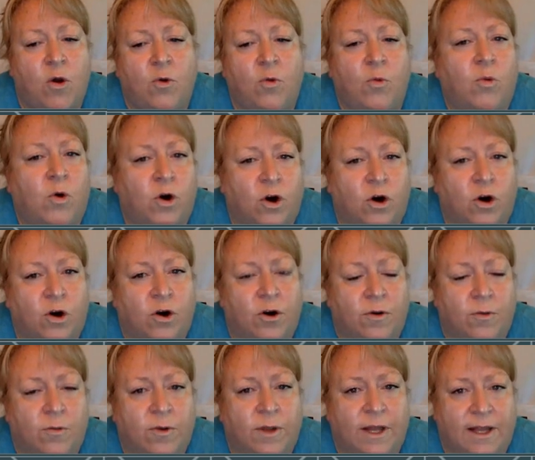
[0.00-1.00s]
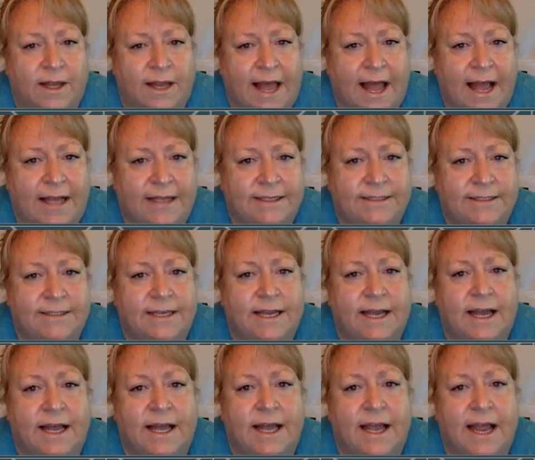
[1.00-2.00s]
own word with a class
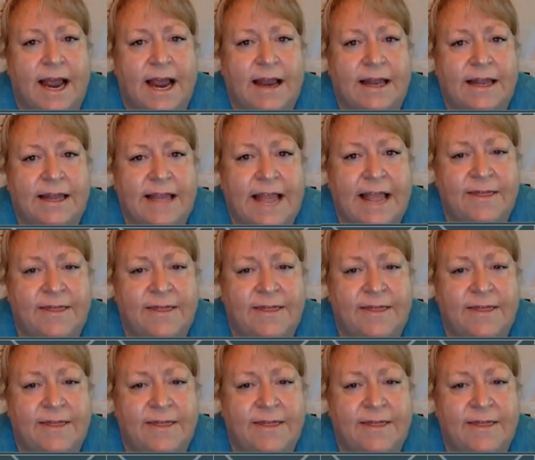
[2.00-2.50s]
uh, and,